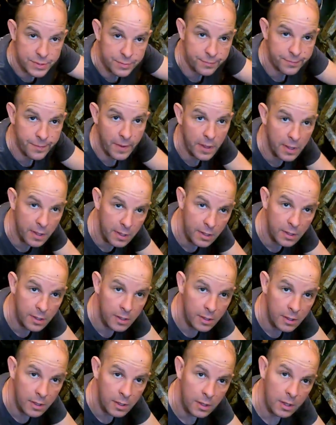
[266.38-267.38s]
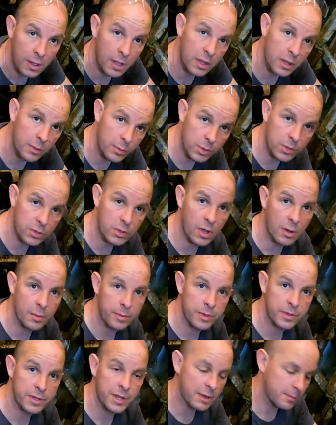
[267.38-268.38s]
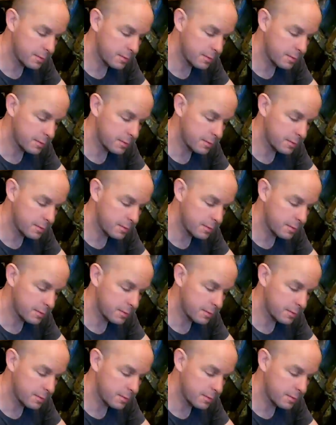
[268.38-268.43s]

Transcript: to fit. And then we can copy the